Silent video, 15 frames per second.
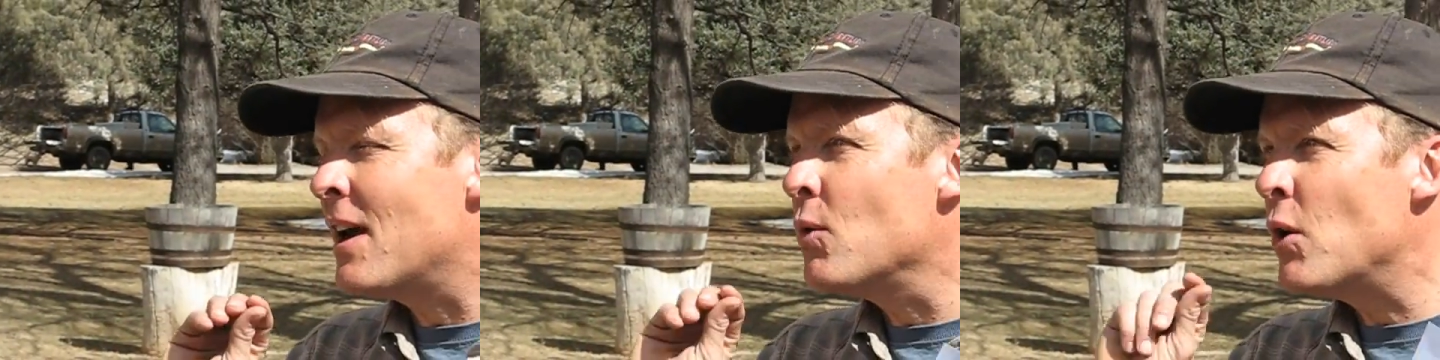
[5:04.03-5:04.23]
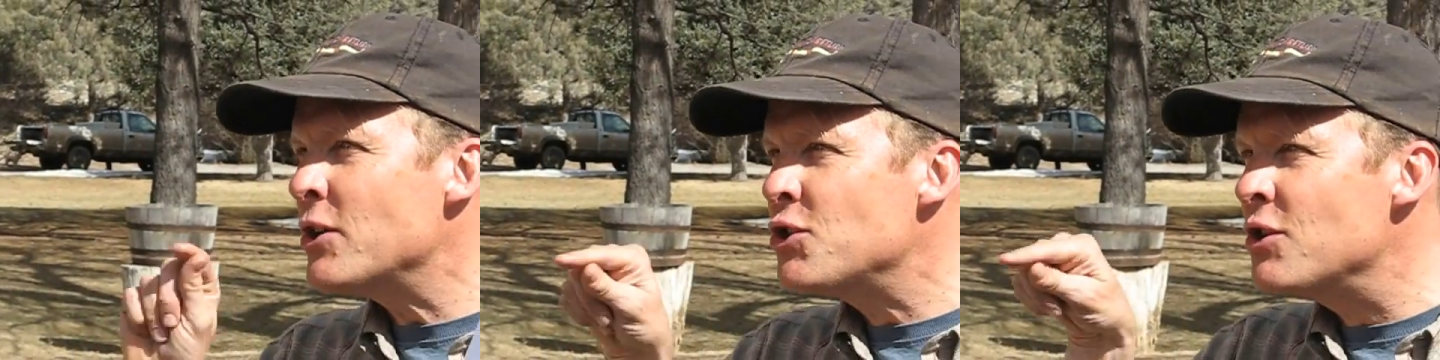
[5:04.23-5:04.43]

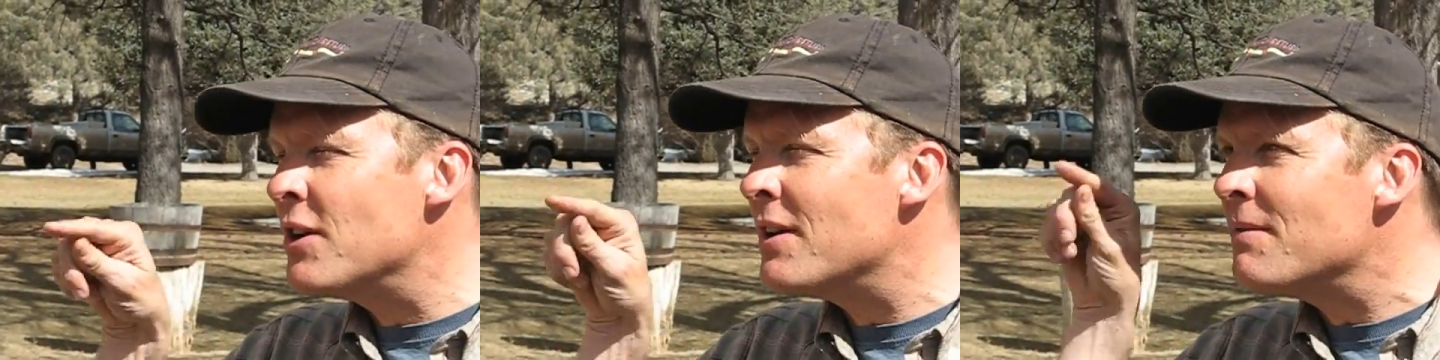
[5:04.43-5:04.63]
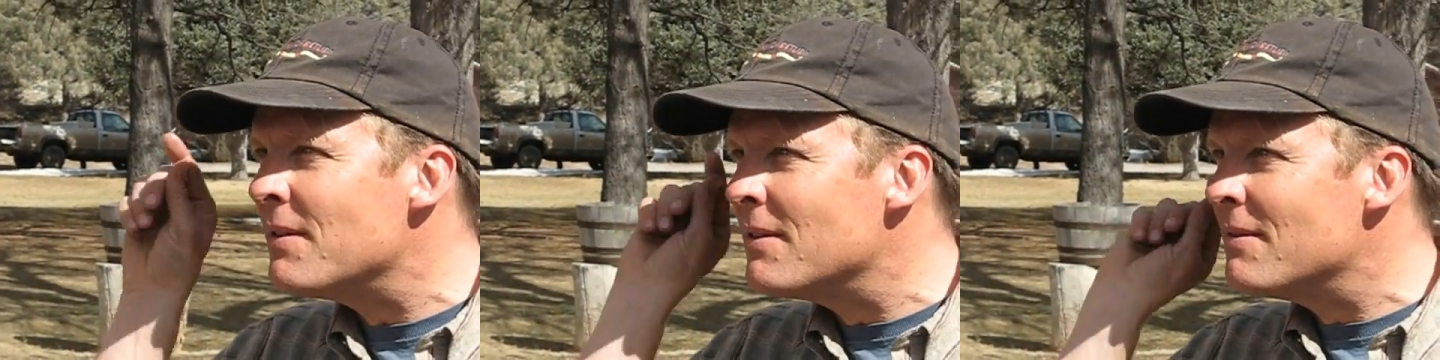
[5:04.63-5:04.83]
I want you
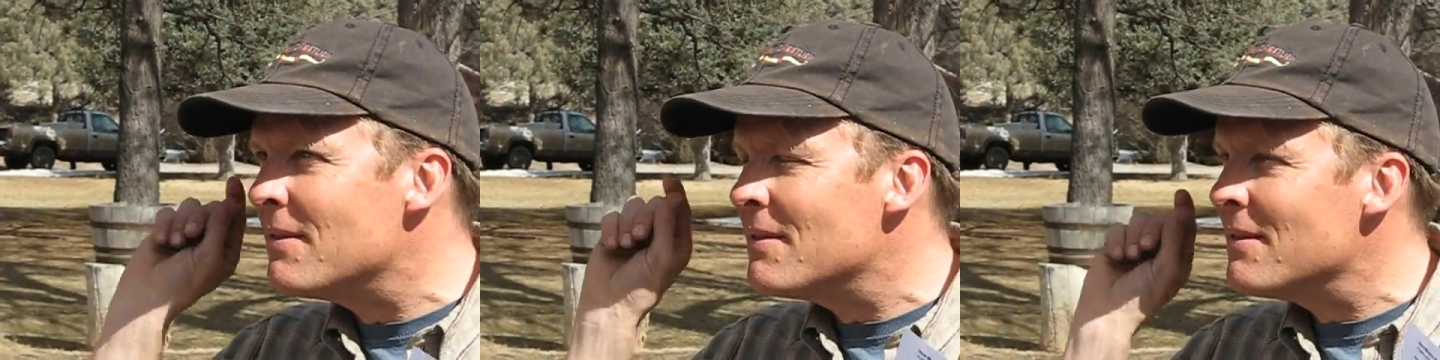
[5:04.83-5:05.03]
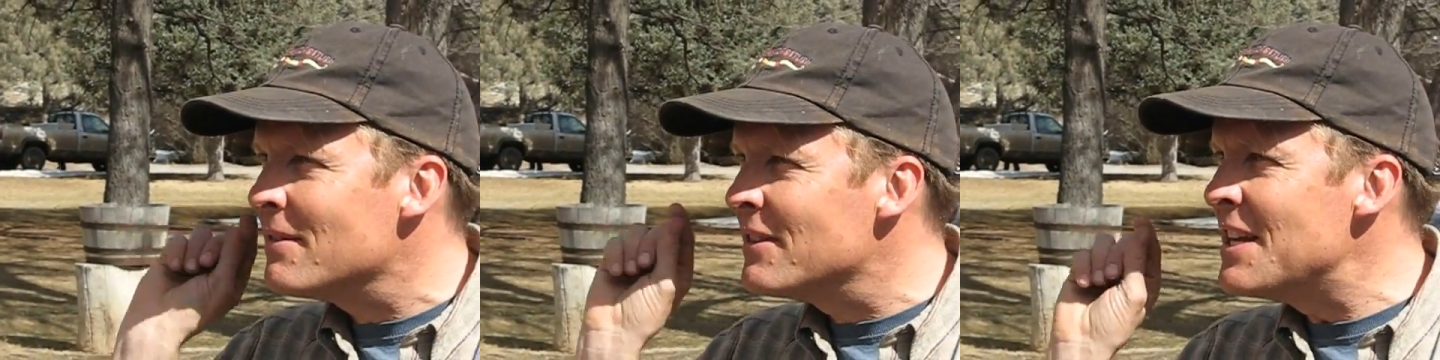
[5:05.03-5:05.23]
to
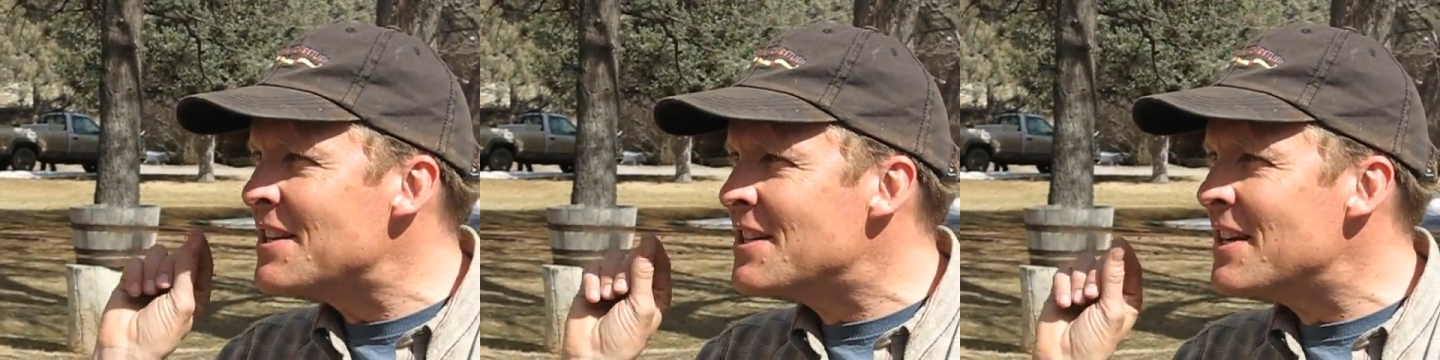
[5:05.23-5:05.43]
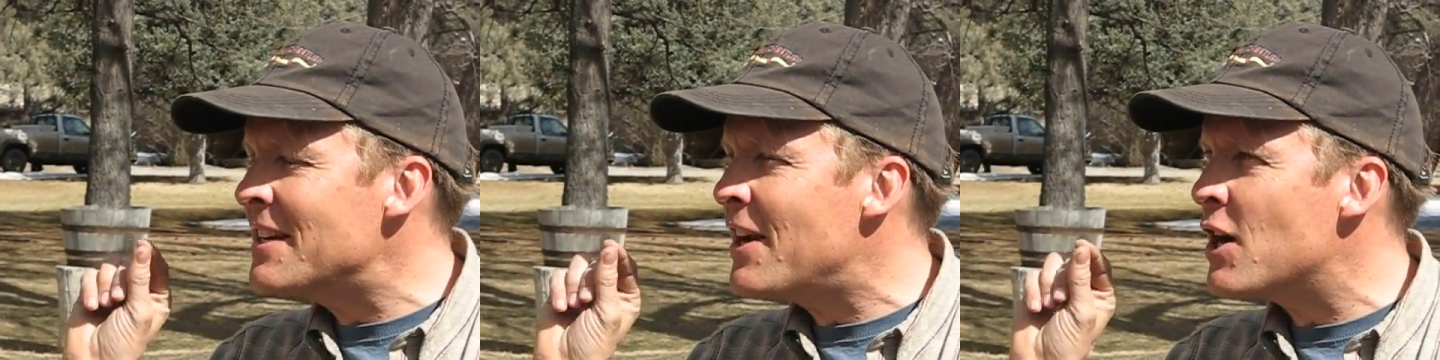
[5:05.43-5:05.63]

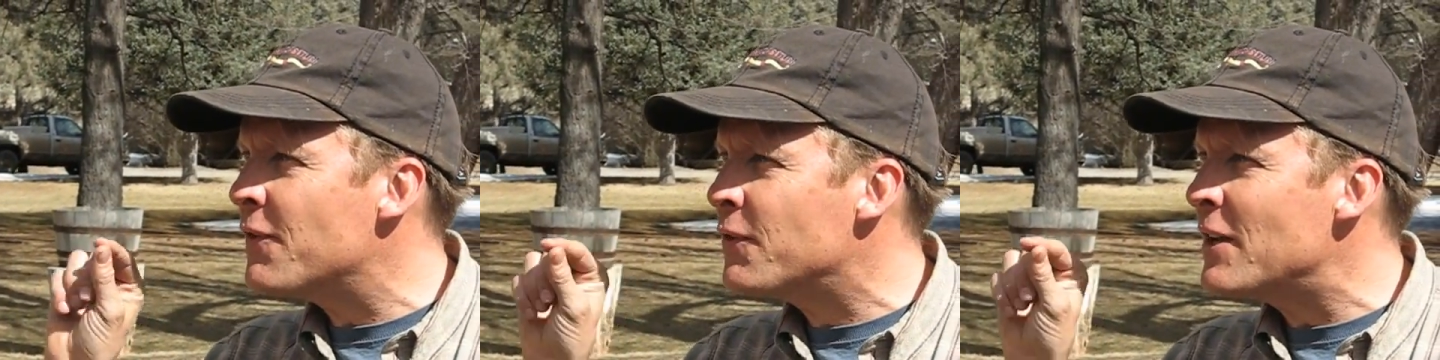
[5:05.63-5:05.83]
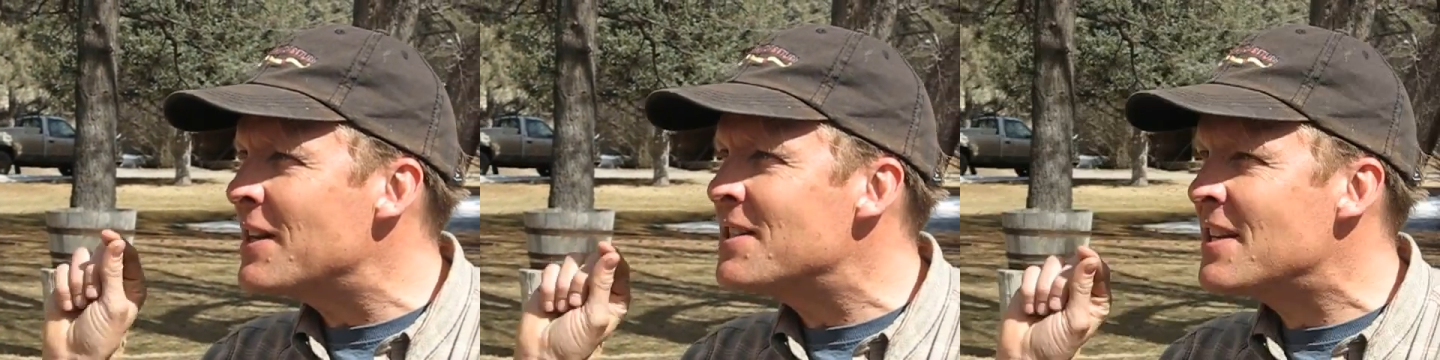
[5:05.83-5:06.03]
listen
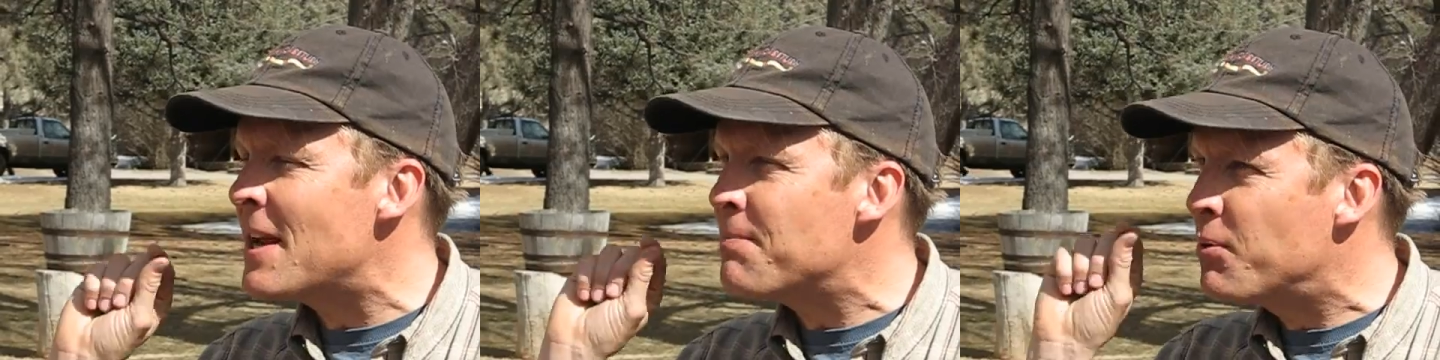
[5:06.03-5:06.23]
carefully and say,